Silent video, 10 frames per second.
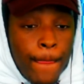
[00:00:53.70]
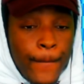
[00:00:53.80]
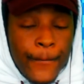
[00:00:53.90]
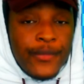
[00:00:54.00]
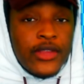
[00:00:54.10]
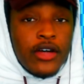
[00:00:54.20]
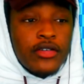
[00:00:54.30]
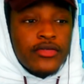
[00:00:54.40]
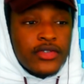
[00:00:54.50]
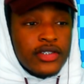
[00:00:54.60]
you know,
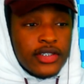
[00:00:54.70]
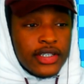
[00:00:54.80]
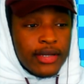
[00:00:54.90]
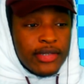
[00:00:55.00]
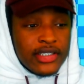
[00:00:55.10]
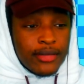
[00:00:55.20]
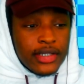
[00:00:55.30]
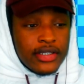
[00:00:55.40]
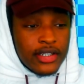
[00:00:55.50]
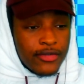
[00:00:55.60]
if you could give me something
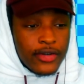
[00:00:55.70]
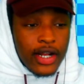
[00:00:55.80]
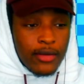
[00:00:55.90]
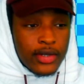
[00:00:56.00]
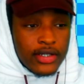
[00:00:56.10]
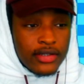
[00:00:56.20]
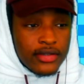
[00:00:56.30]
different, I wouldn't